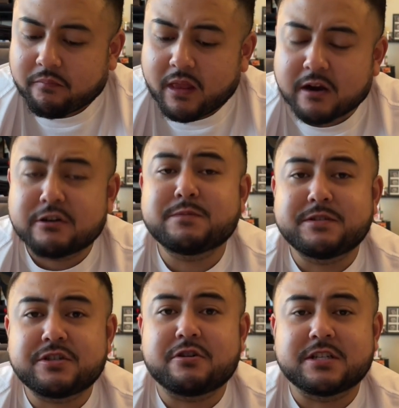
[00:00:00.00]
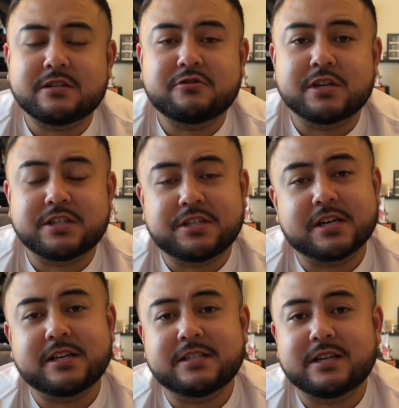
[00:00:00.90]
Crispy, crunchy
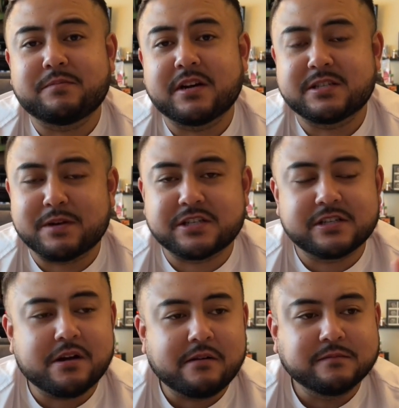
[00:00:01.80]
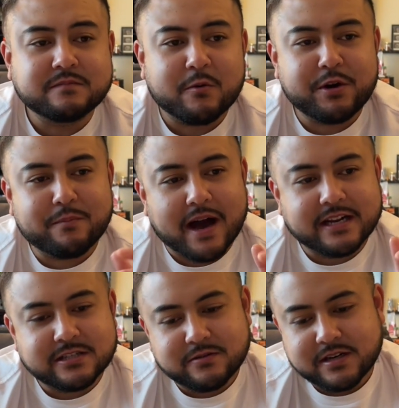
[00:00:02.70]
chicken is up there, especially when you bite
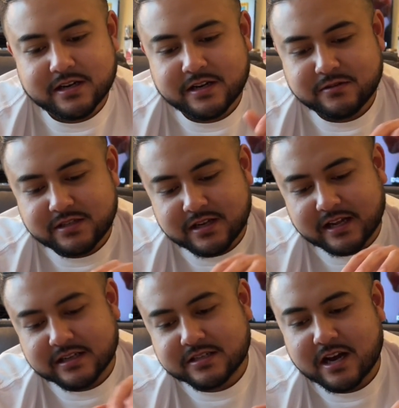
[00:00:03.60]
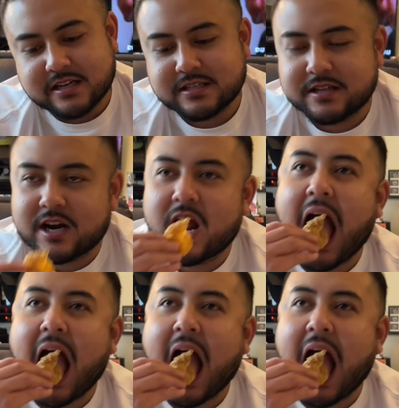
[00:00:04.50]
into it and then you see like the sauce in there.